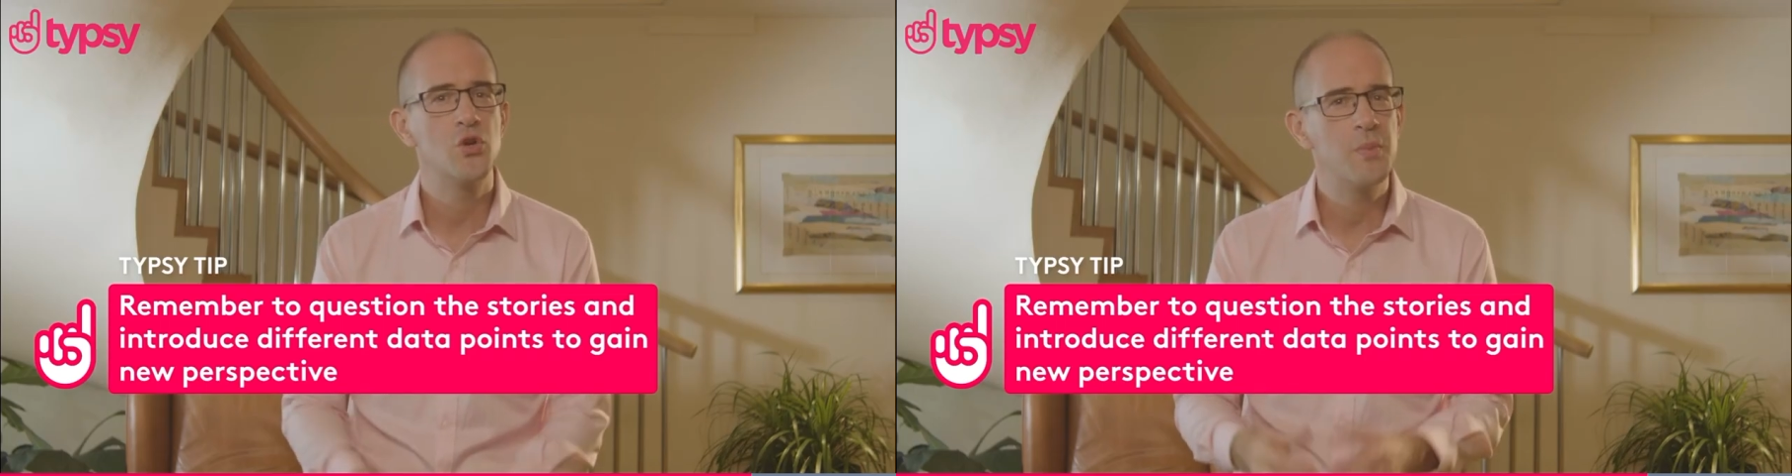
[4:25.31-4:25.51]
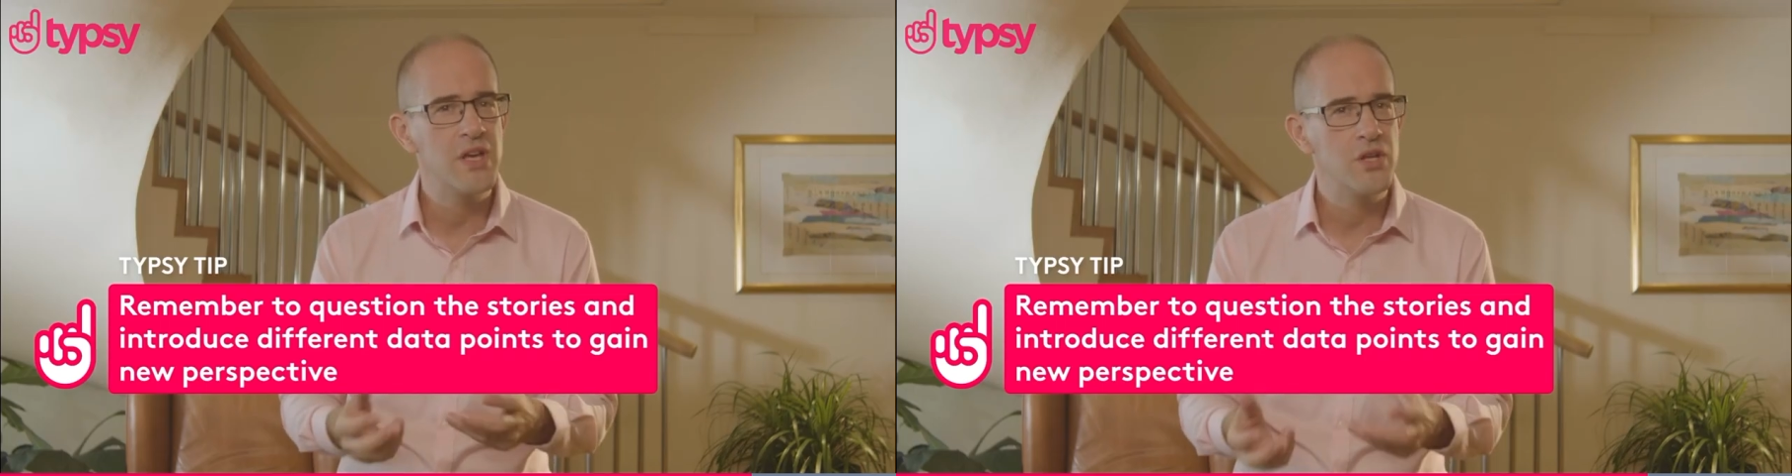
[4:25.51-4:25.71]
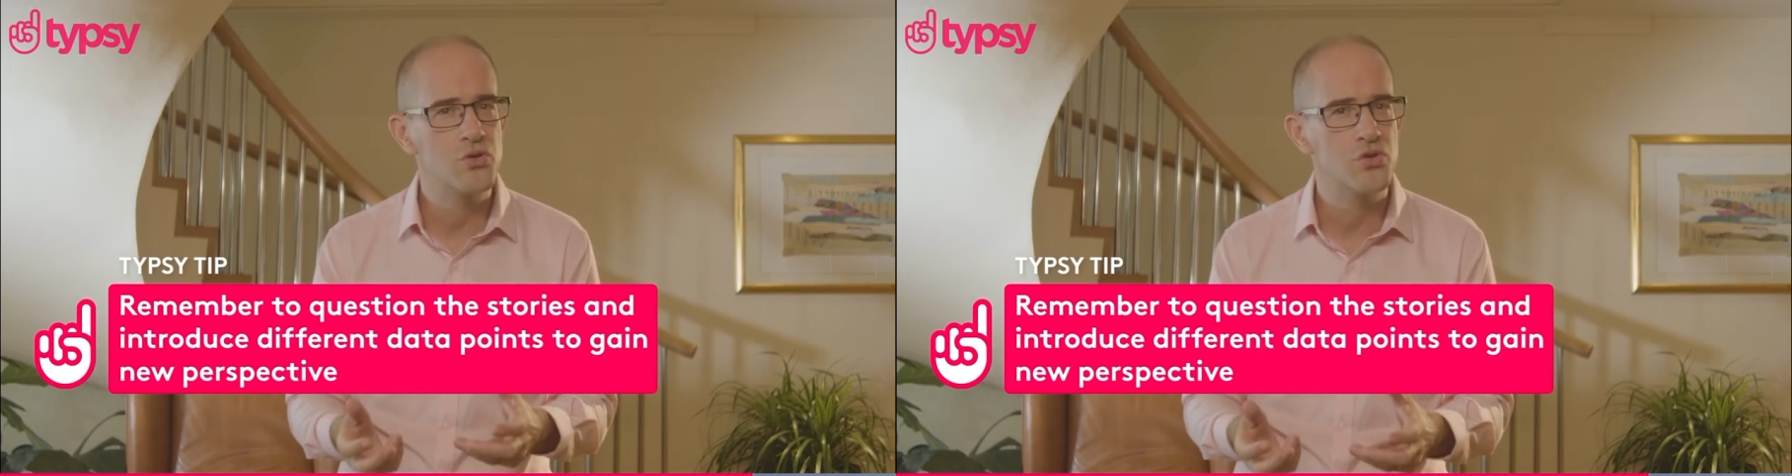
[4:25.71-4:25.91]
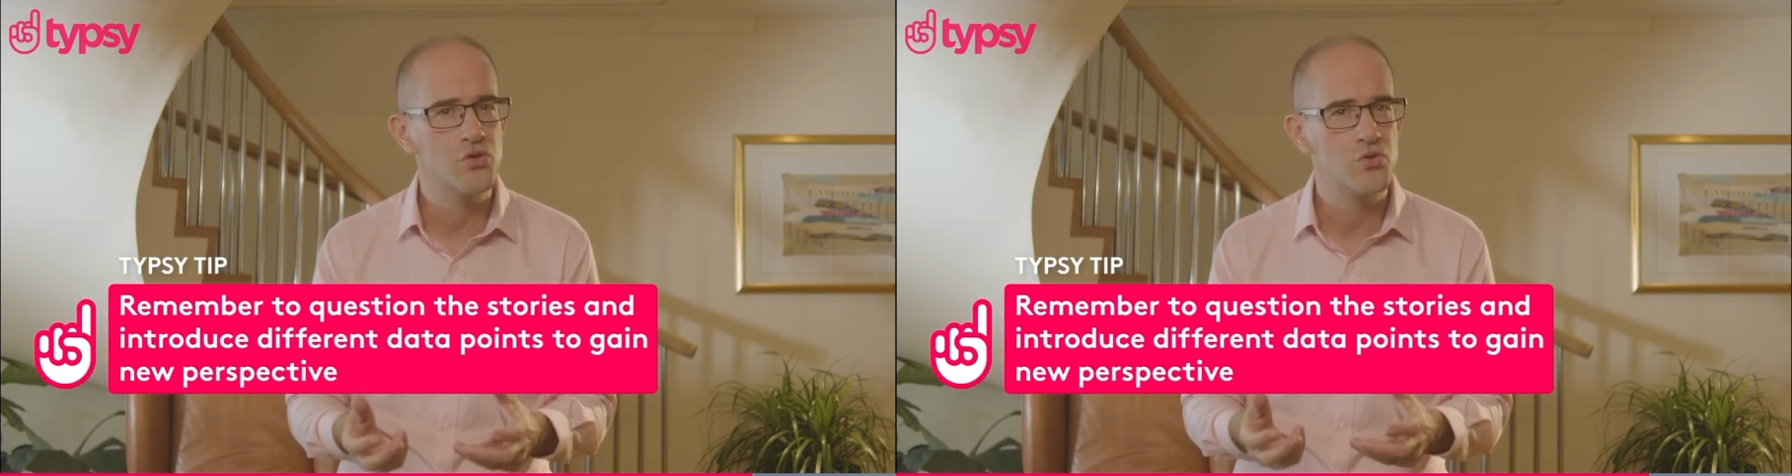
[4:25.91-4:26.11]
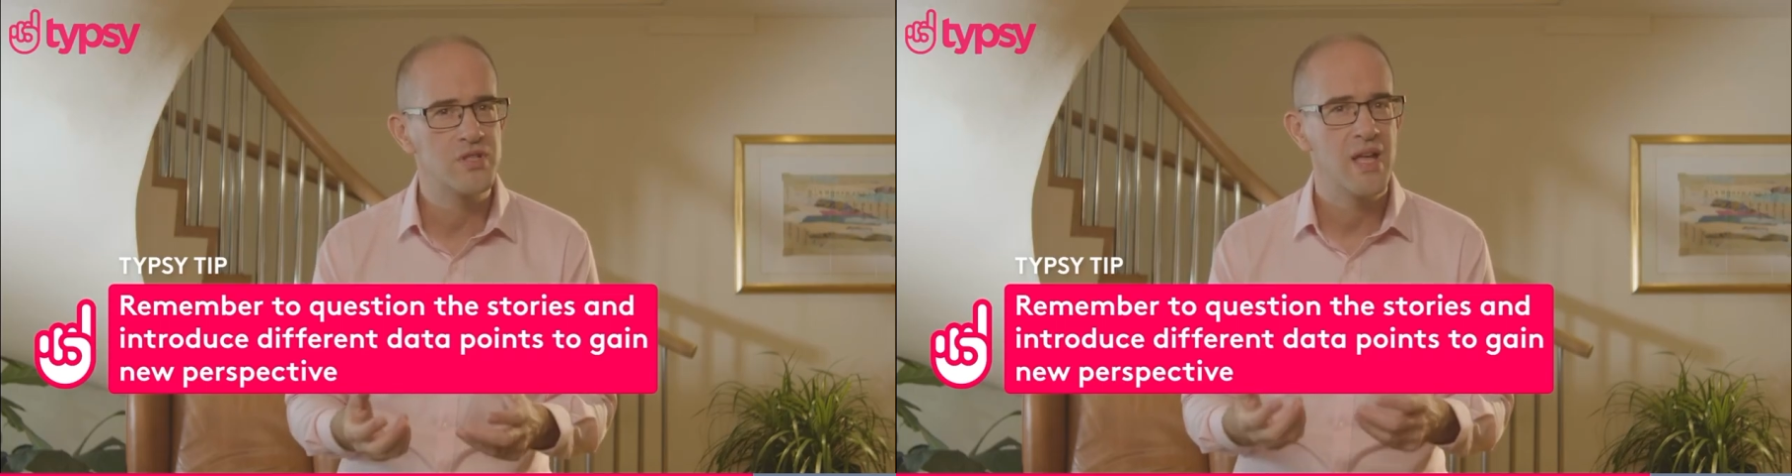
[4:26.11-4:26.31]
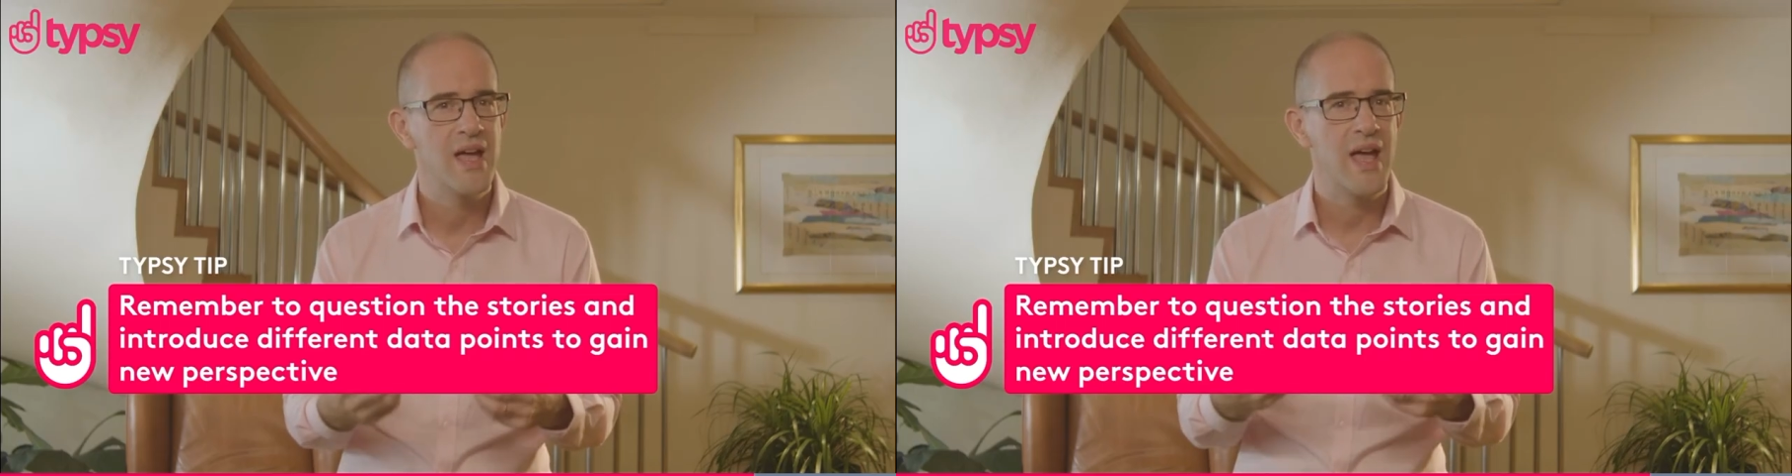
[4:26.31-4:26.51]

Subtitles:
to be introduced